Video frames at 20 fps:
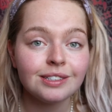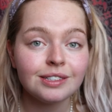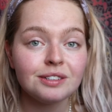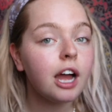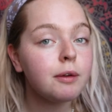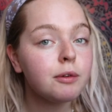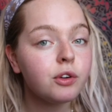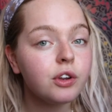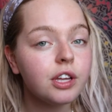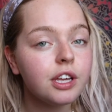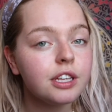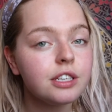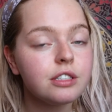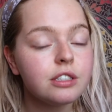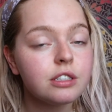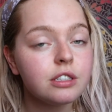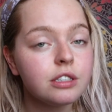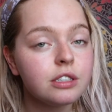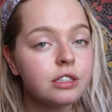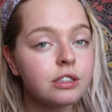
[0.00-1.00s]
I'm gonna get
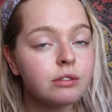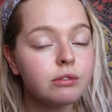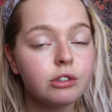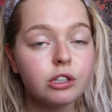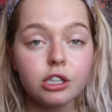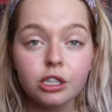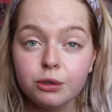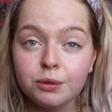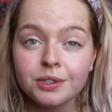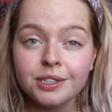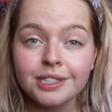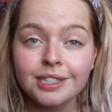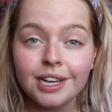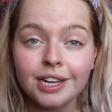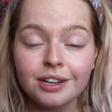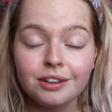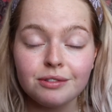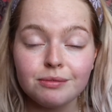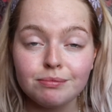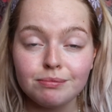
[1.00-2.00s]
to gluing
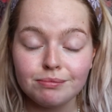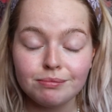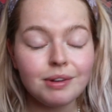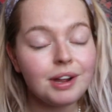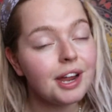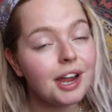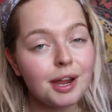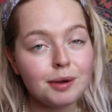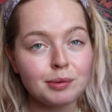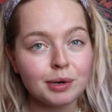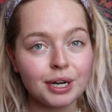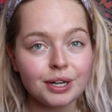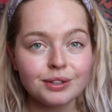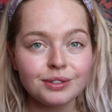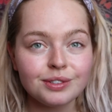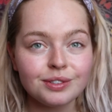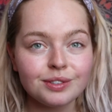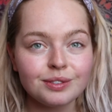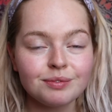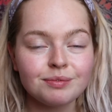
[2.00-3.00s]
down my
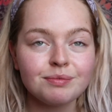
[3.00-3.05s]
eyebrows.